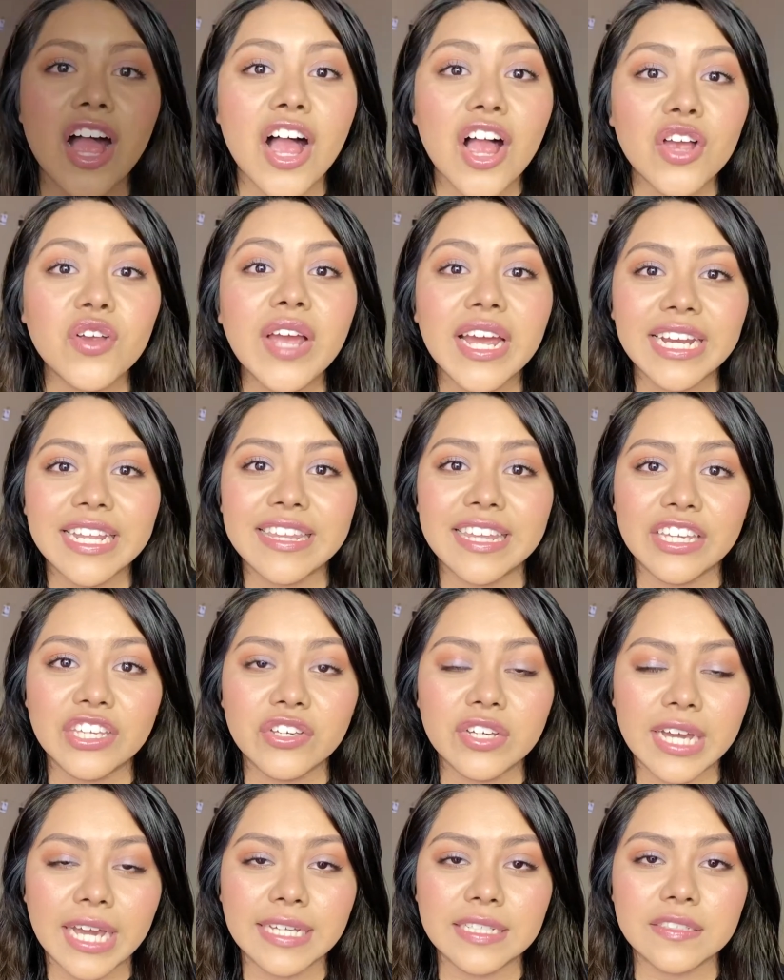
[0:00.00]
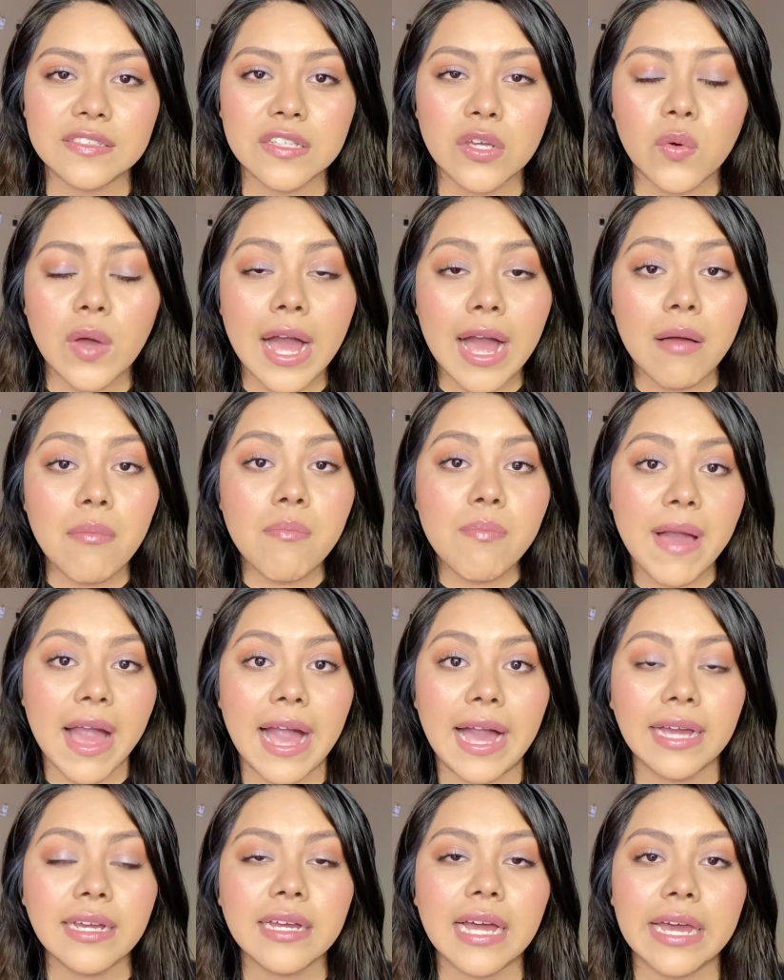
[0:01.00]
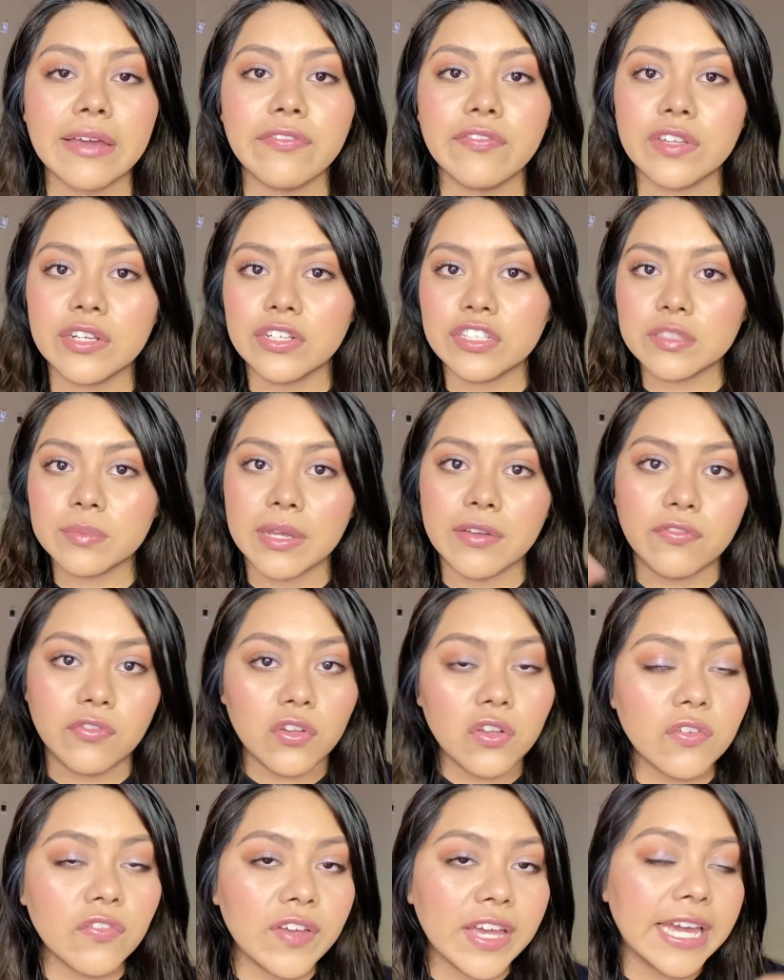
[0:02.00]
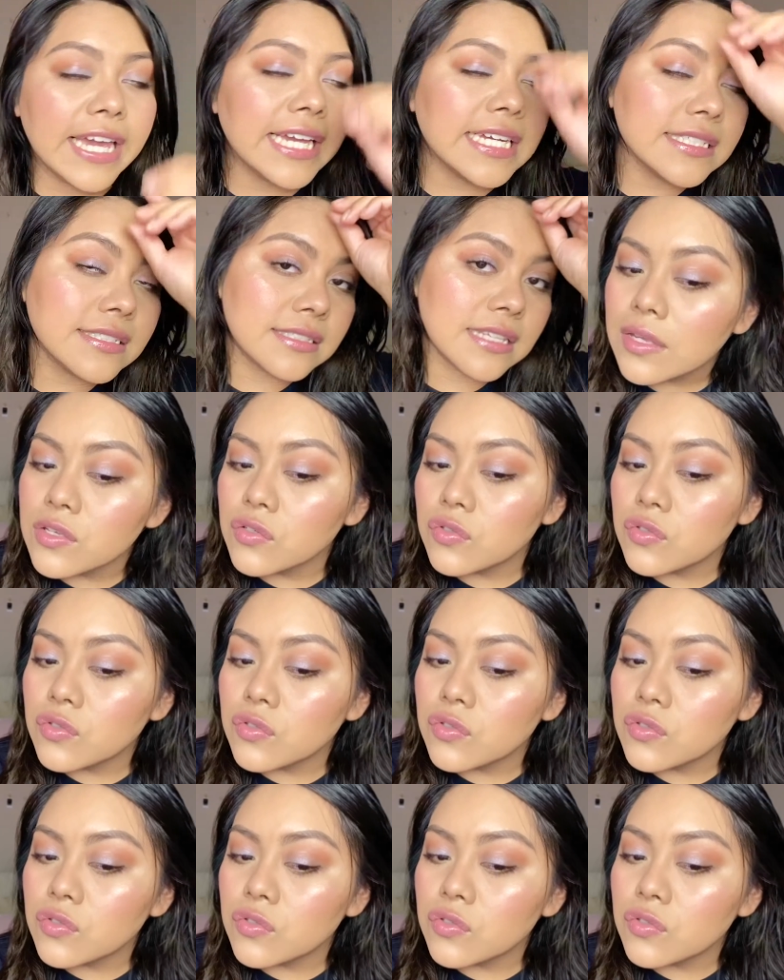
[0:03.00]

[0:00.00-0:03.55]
Alrighty then, you guys, so I'm back. I finished my full face.